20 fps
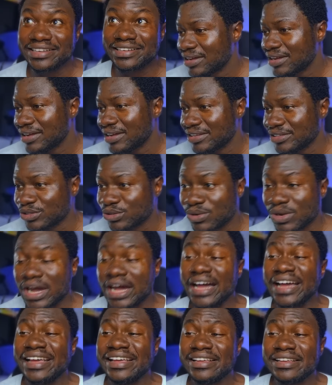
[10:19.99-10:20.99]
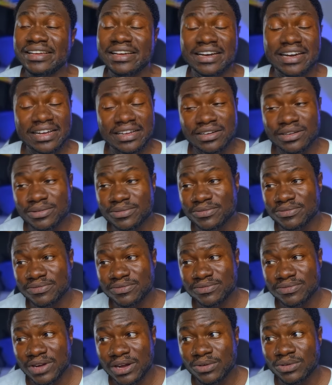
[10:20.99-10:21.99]
And so I kind of
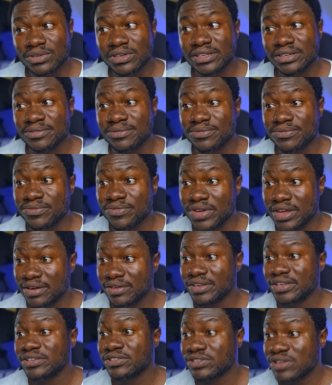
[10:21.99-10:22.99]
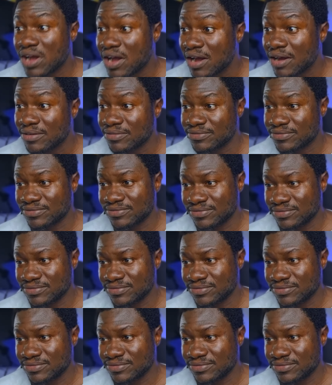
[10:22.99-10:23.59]
found it very tough.